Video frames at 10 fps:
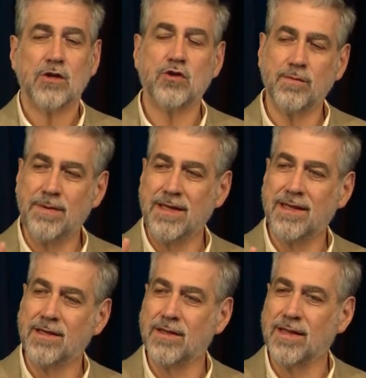should be
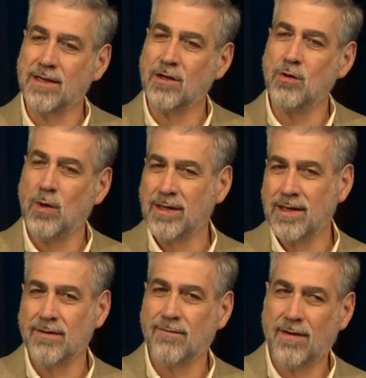that you
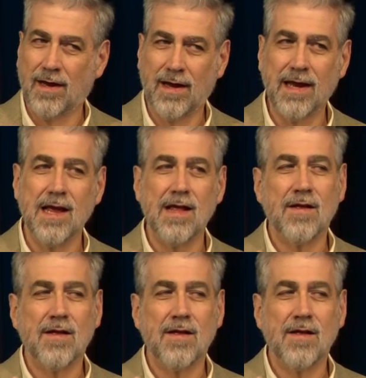identify